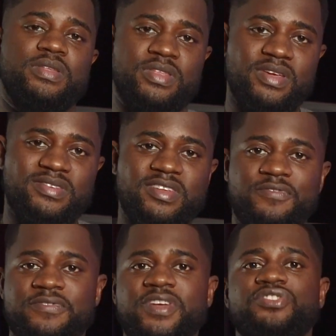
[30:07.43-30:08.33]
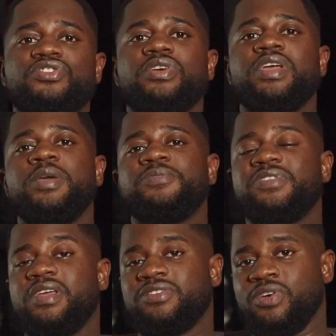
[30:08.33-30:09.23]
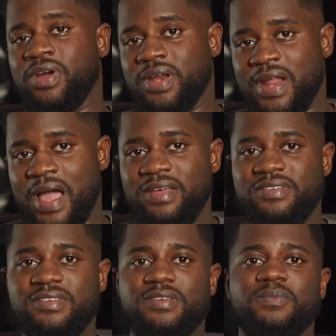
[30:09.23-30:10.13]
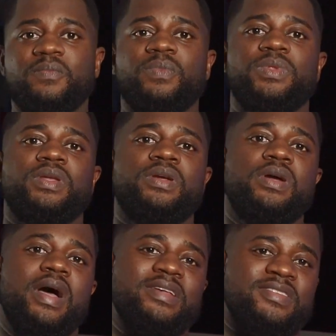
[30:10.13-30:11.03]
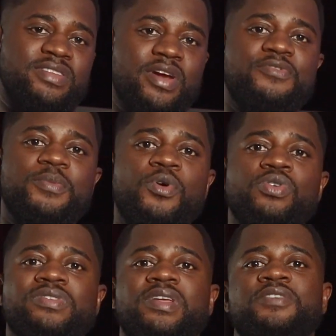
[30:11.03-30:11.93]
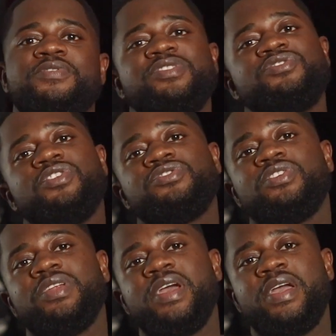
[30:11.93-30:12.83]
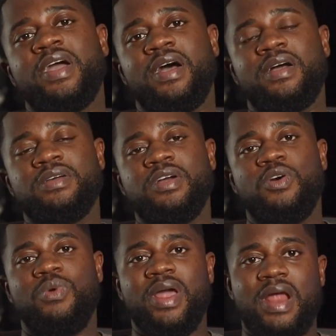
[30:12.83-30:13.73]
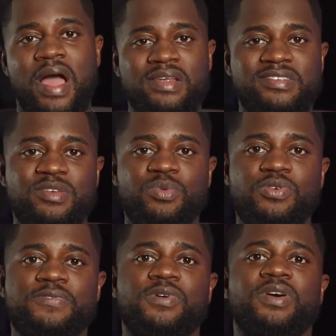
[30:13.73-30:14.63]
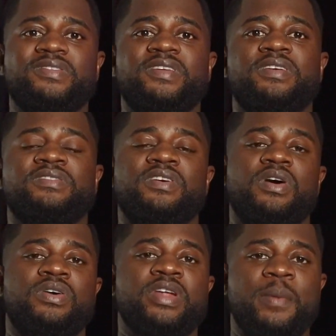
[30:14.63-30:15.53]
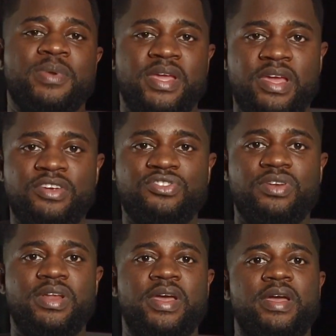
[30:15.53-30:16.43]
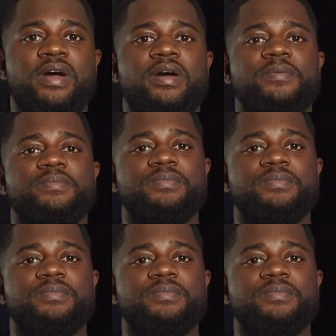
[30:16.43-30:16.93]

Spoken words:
This division keeps things organized, as Terraform owns the infrastructure layer while Ansible focuses on the application layer.